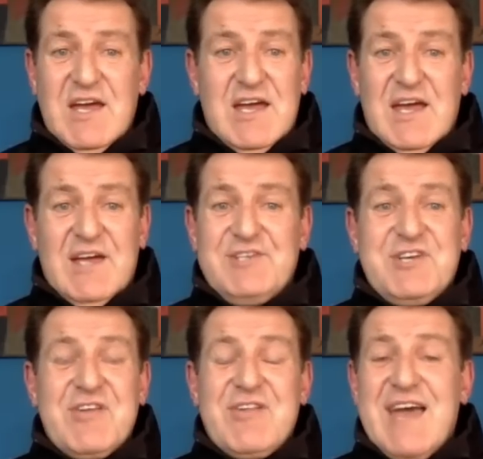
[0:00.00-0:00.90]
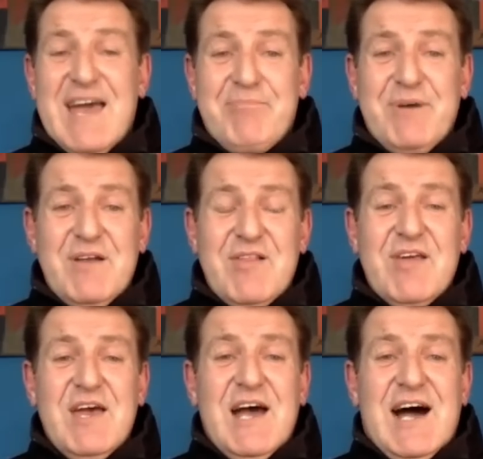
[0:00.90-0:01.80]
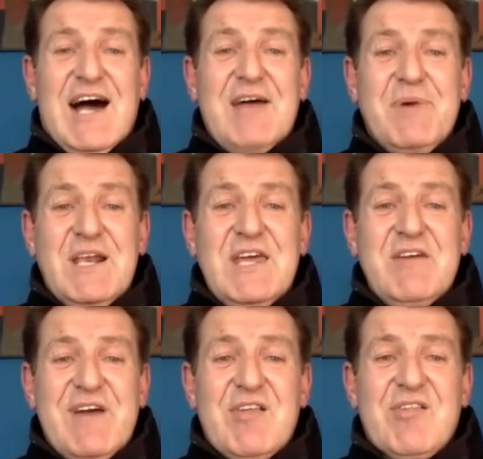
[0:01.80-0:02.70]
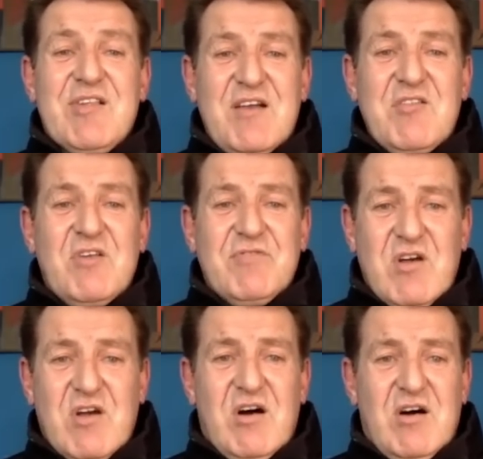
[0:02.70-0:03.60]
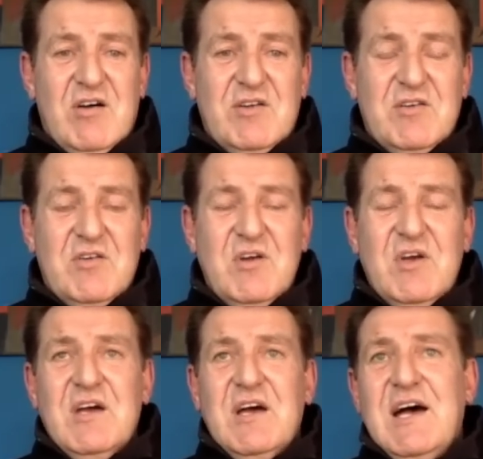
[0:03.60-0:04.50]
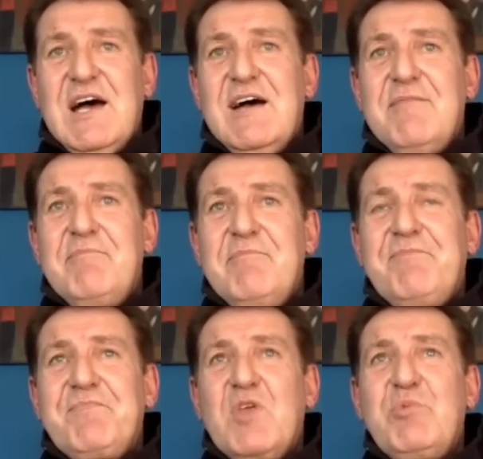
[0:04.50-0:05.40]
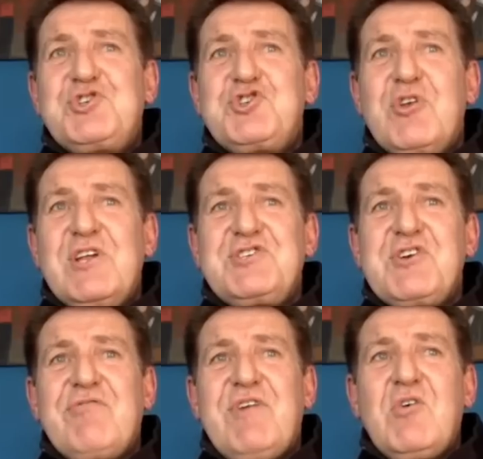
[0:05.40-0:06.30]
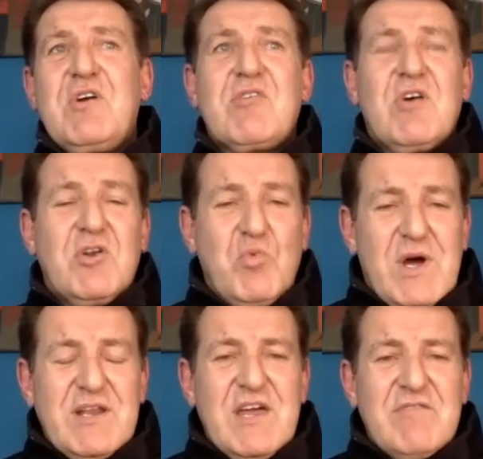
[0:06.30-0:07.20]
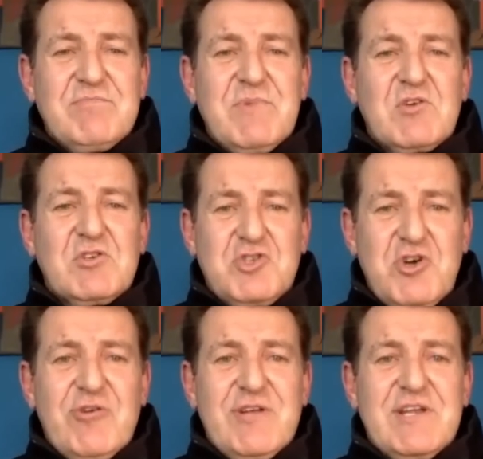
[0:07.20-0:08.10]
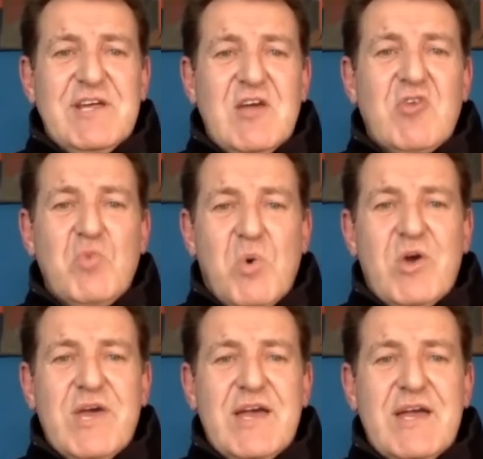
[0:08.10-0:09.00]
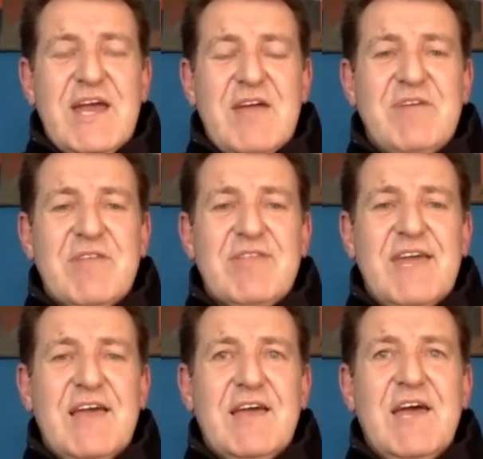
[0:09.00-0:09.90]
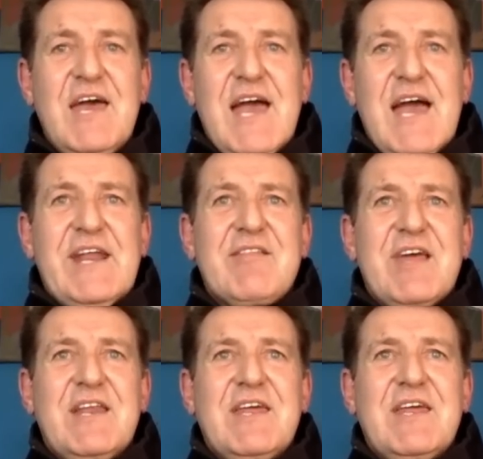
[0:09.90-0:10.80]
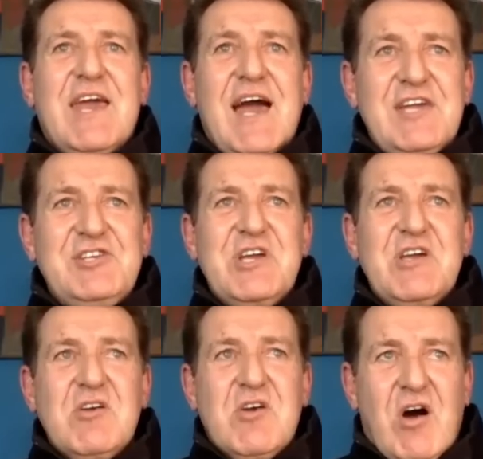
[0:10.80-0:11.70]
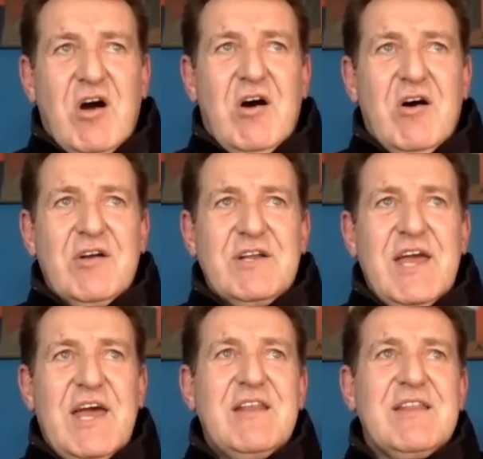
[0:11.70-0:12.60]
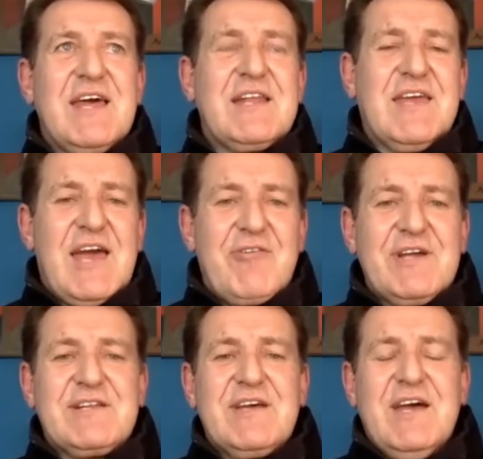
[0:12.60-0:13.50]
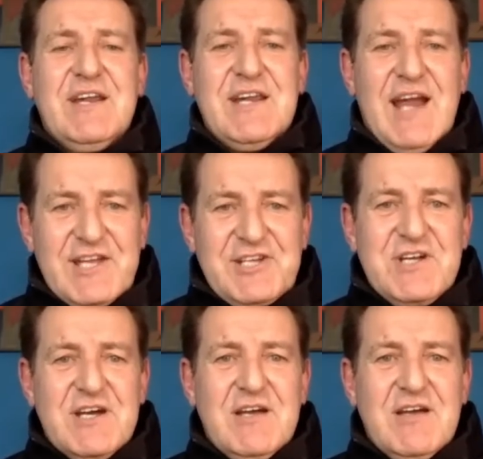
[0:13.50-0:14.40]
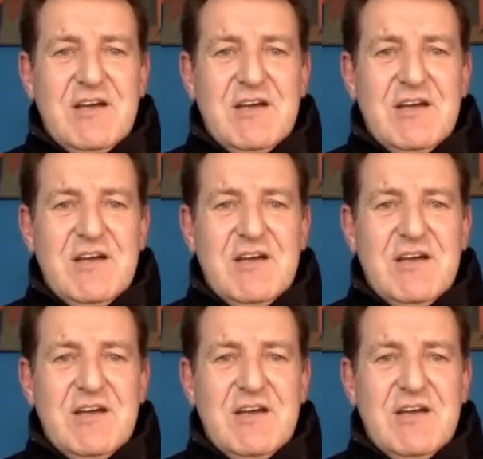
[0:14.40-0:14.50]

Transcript: it just happens. I believe as sons of God, um, we shouldn't just focus on one gift. Maturity is walking in everything, and it's engaging God in that character and nature